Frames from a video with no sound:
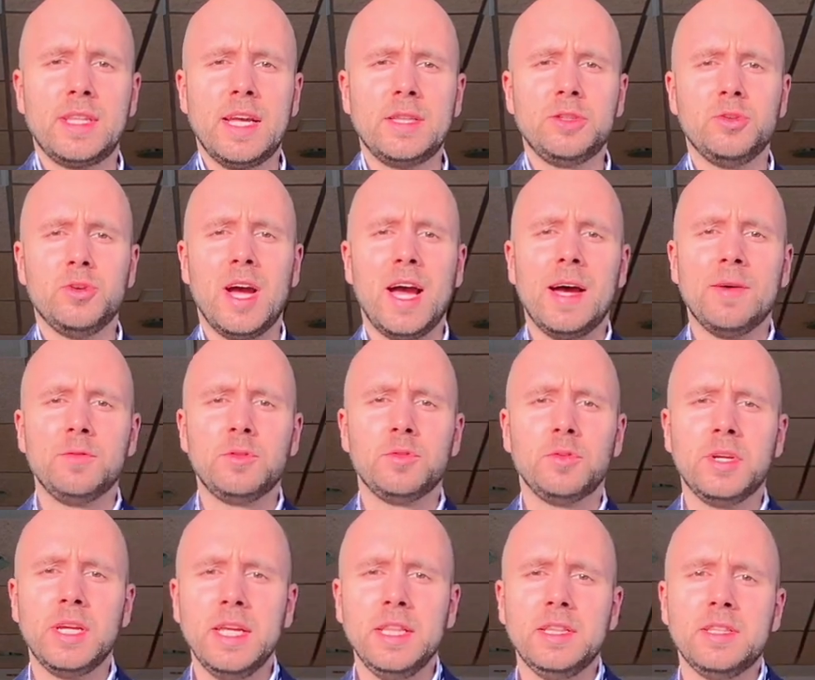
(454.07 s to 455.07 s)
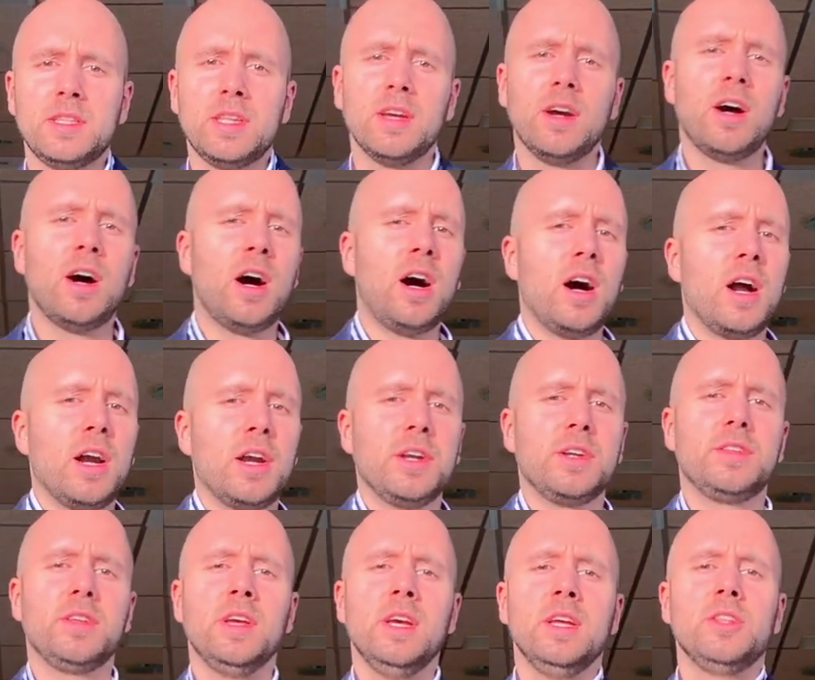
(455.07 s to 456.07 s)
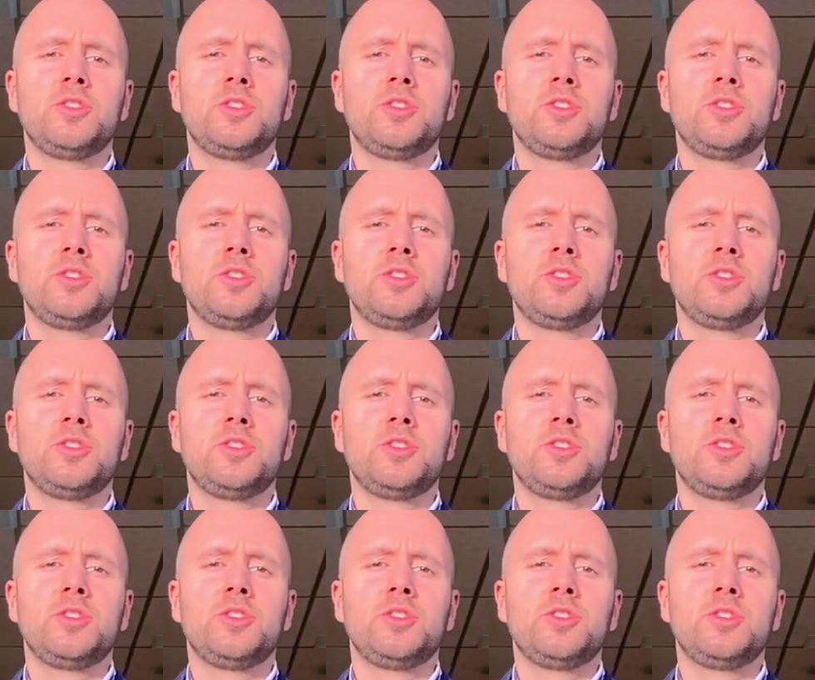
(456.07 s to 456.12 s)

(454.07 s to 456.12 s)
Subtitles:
that you have to hit hard